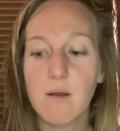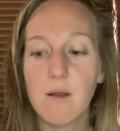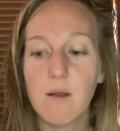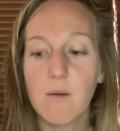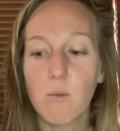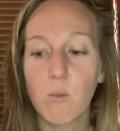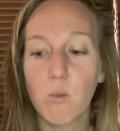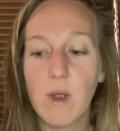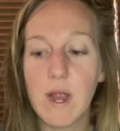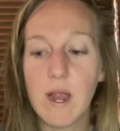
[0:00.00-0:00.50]

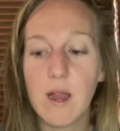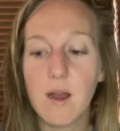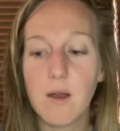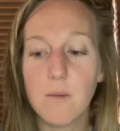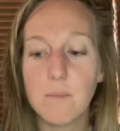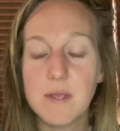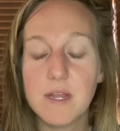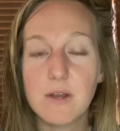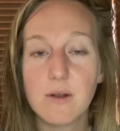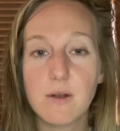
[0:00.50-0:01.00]
where
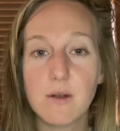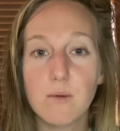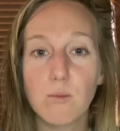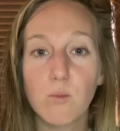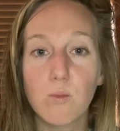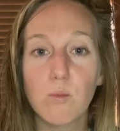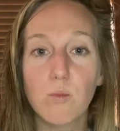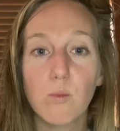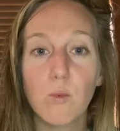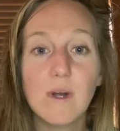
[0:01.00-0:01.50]
Peter
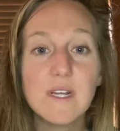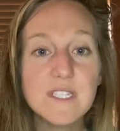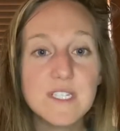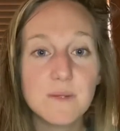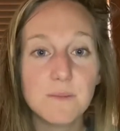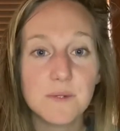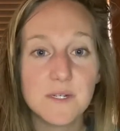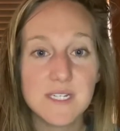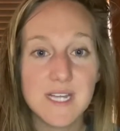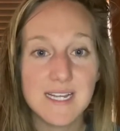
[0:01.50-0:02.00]

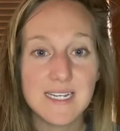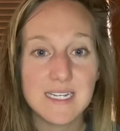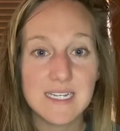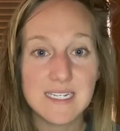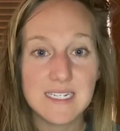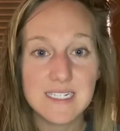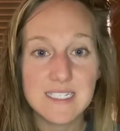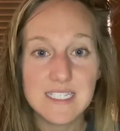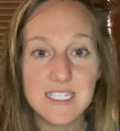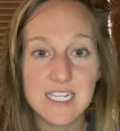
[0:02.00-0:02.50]
wasn't pretending
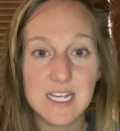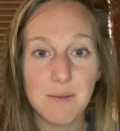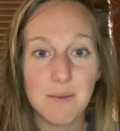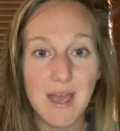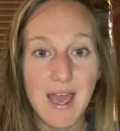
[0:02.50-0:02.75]
to sleep,